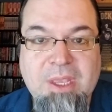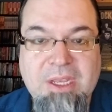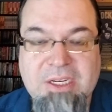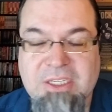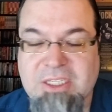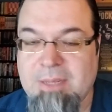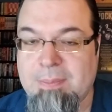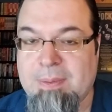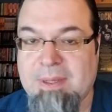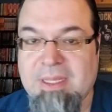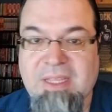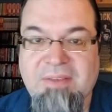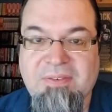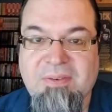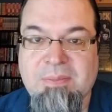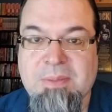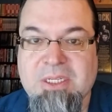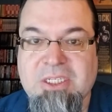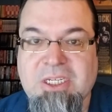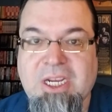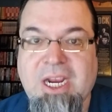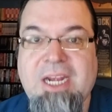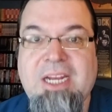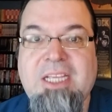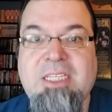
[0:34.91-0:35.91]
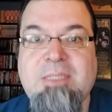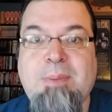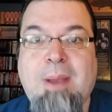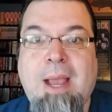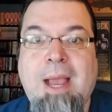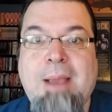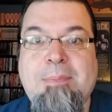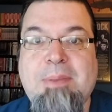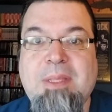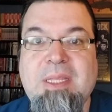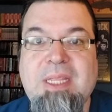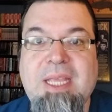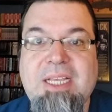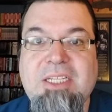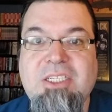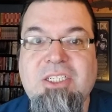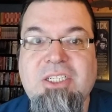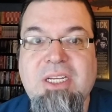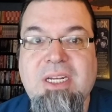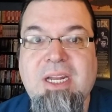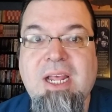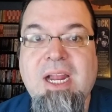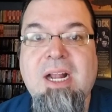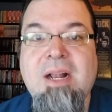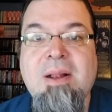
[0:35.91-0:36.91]
typically from the Chinese
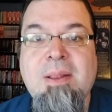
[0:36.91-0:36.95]
population,